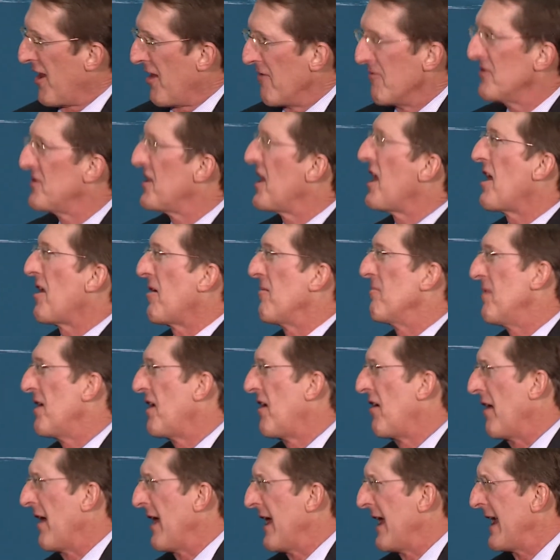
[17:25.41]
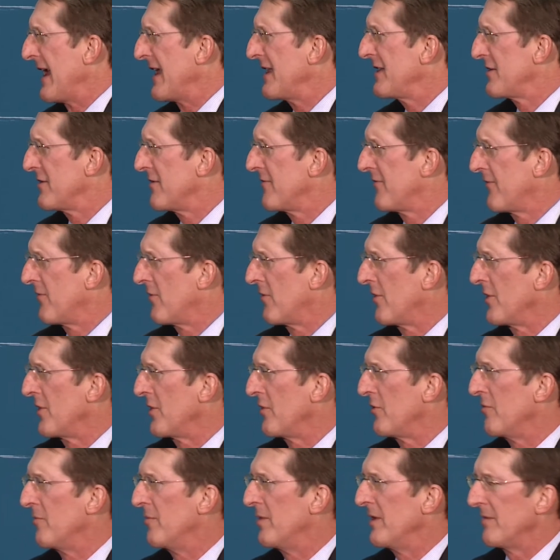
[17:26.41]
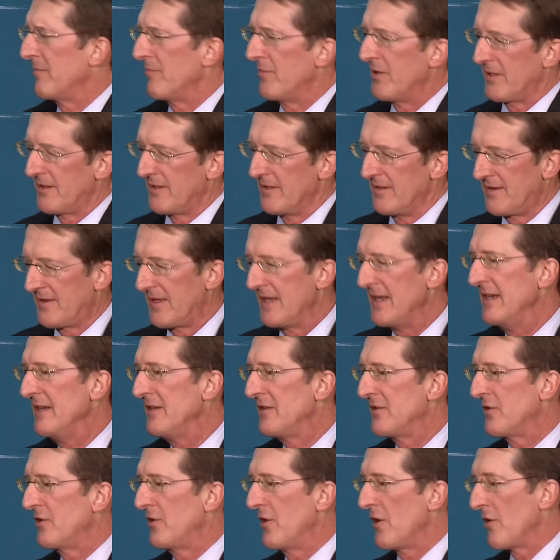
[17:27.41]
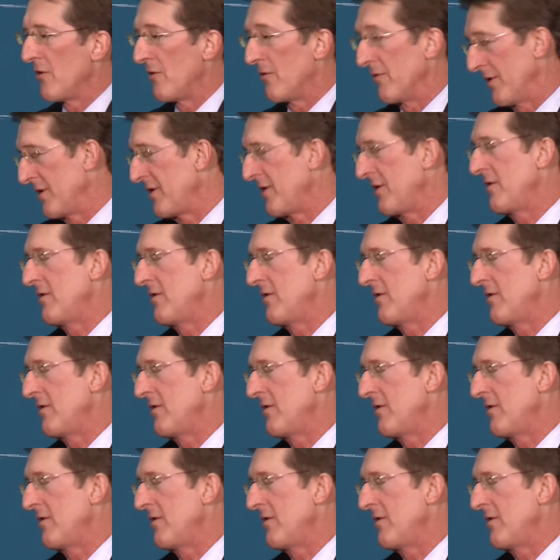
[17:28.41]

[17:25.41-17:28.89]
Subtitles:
I wish I had a better answer for you, but things go.